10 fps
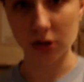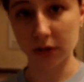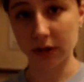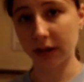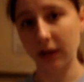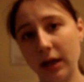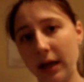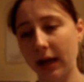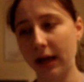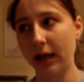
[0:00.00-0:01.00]
we're doing
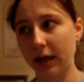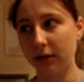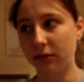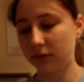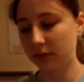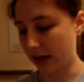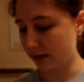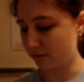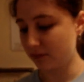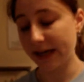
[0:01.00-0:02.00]
a
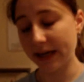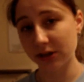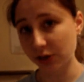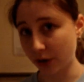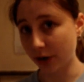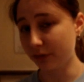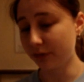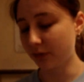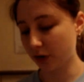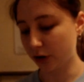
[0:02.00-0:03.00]
kind of test run
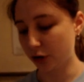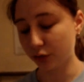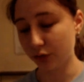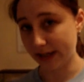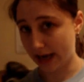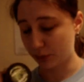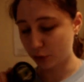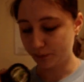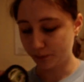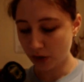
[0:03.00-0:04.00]
for green
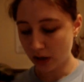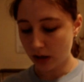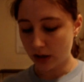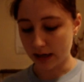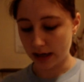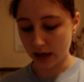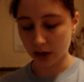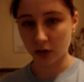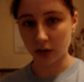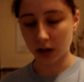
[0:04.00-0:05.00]
apple.
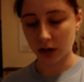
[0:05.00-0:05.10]
Now